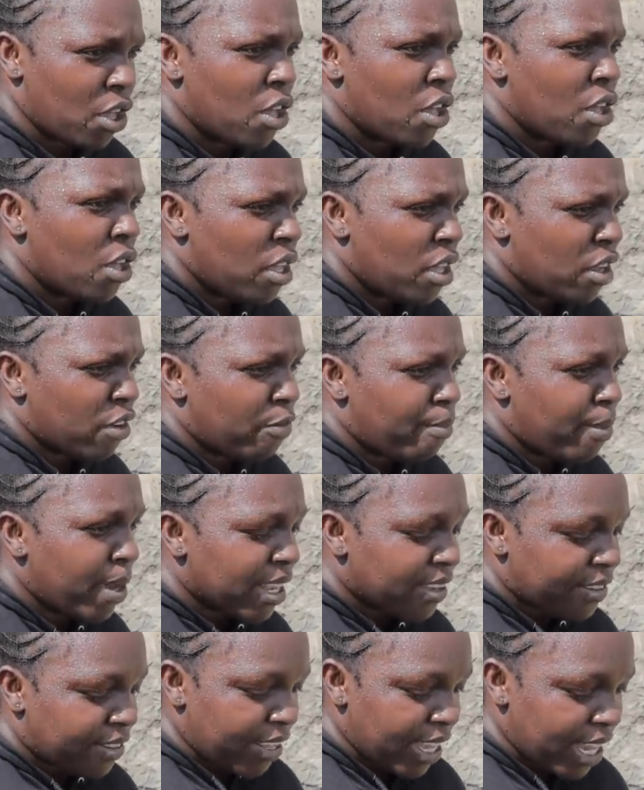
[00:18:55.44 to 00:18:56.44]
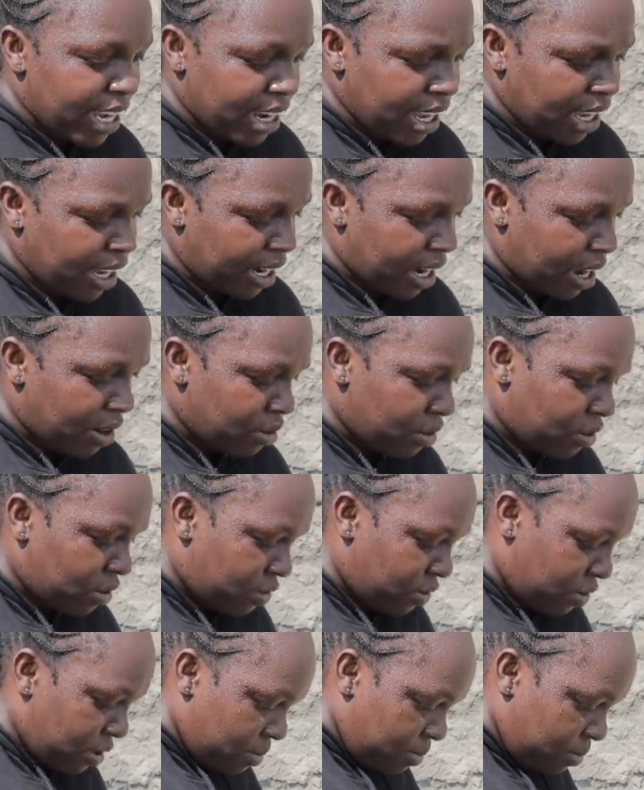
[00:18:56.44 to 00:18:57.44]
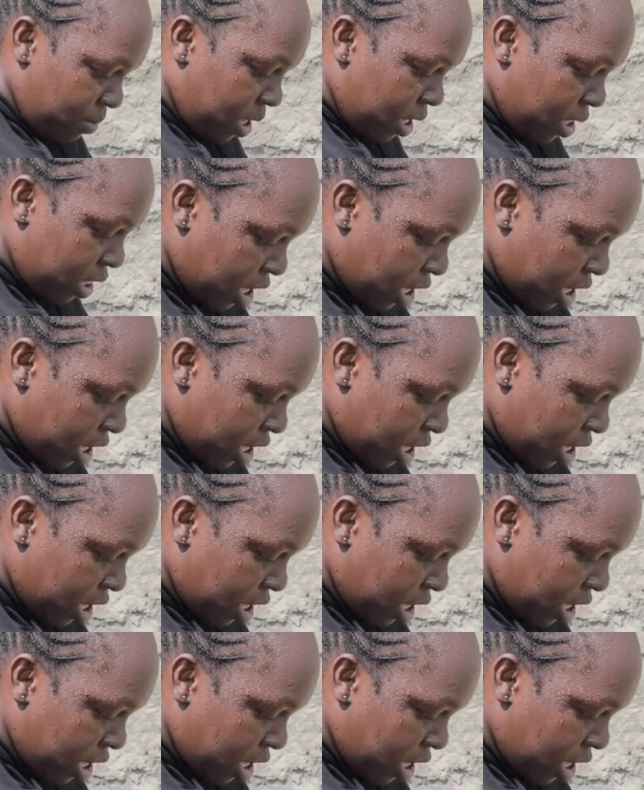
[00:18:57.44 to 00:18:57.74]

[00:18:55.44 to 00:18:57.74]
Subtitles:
you've been stealing rounds from me.